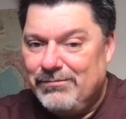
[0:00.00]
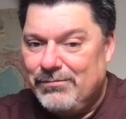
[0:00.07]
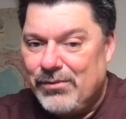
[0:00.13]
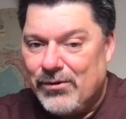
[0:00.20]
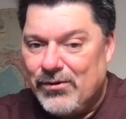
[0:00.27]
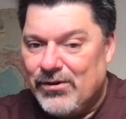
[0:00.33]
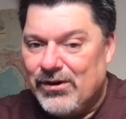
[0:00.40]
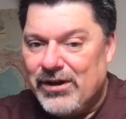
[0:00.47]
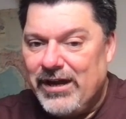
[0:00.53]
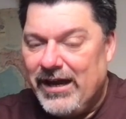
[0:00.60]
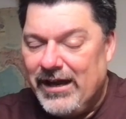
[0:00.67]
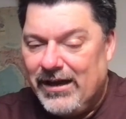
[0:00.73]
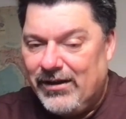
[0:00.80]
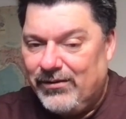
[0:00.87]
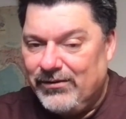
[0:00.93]
poured
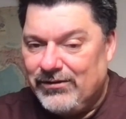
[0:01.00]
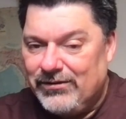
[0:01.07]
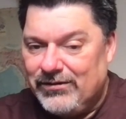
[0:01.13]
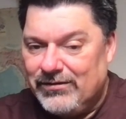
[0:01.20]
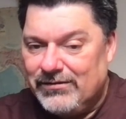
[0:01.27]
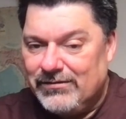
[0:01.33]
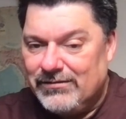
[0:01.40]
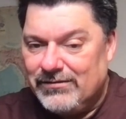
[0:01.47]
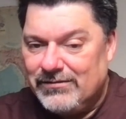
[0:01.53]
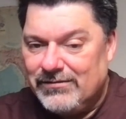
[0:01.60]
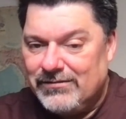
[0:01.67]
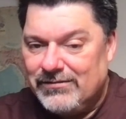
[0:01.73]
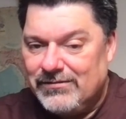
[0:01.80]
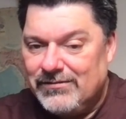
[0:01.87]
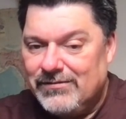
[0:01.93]
out
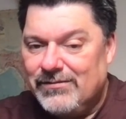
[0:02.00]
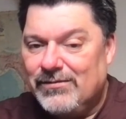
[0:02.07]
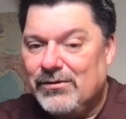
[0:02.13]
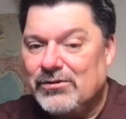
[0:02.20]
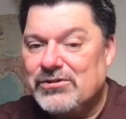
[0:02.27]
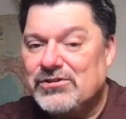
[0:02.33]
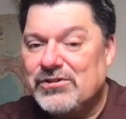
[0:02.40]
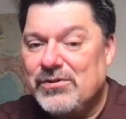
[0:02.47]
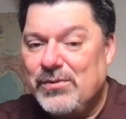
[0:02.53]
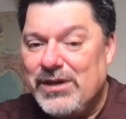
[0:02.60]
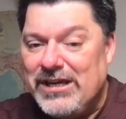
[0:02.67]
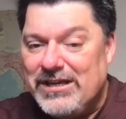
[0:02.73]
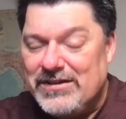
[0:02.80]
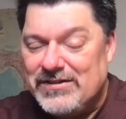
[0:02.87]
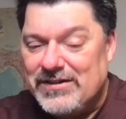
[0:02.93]
or
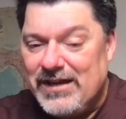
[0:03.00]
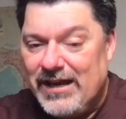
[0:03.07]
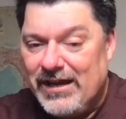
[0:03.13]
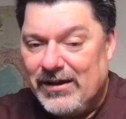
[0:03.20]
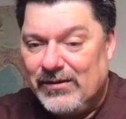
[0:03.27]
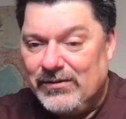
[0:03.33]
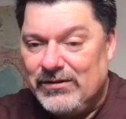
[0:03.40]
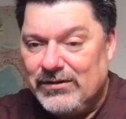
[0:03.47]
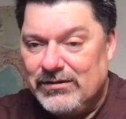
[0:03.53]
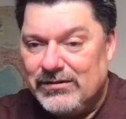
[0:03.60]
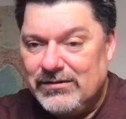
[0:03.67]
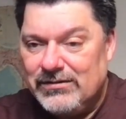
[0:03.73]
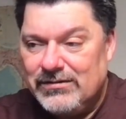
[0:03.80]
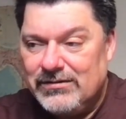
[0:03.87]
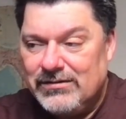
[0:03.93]
squeezed out
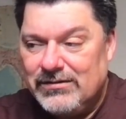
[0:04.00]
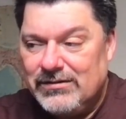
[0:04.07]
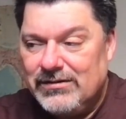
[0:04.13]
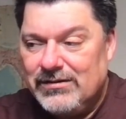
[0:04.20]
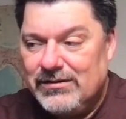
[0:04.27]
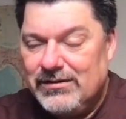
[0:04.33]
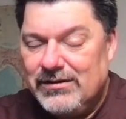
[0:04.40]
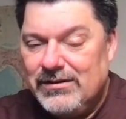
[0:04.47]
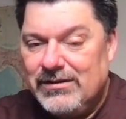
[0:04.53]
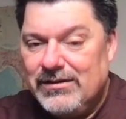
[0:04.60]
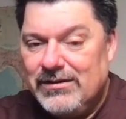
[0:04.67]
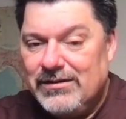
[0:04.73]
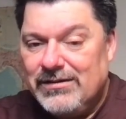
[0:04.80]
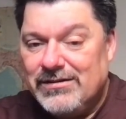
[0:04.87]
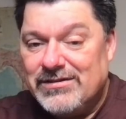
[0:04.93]

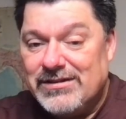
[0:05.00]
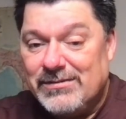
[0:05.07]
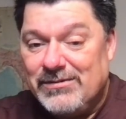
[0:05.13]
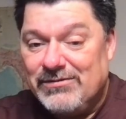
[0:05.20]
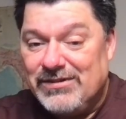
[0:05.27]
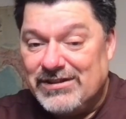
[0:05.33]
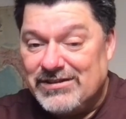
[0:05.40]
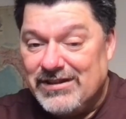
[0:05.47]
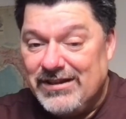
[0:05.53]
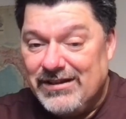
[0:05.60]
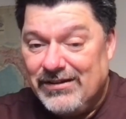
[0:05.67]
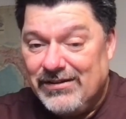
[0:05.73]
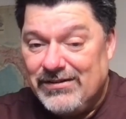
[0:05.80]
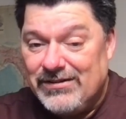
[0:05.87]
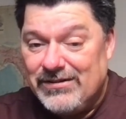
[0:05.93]
some of his
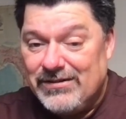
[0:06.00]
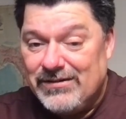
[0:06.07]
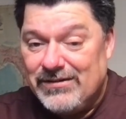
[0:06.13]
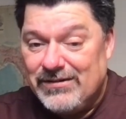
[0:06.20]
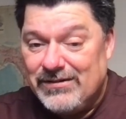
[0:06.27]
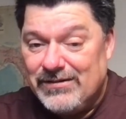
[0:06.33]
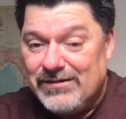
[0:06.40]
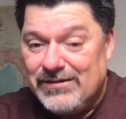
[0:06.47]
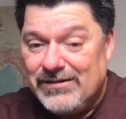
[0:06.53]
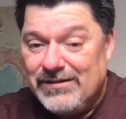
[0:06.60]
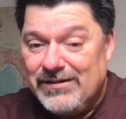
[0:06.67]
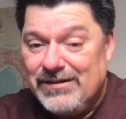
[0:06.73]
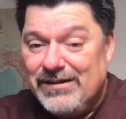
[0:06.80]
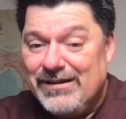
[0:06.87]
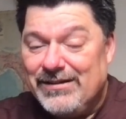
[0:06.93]
guilt
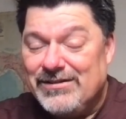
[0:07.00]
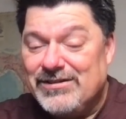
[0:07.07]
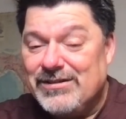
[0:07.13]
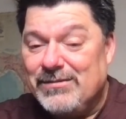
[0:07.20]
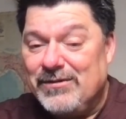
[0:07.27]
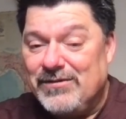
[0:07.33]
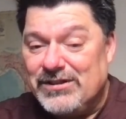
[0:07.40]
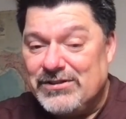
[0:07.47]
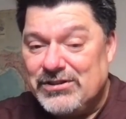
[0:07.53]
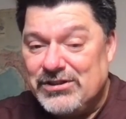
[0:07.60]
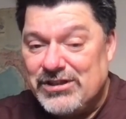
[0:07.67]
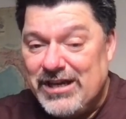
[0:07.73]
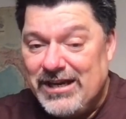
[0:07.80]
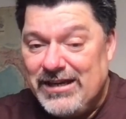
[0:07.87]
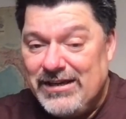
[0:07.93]
and some of his
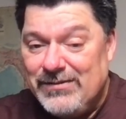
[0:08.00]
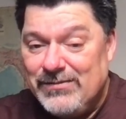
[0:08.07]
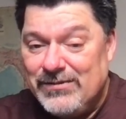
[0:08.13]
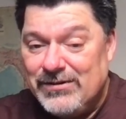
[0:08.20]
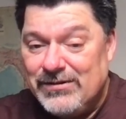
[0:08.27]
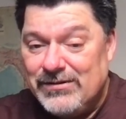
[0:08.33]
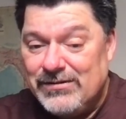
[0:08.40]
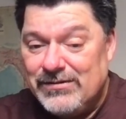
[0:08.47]
shame.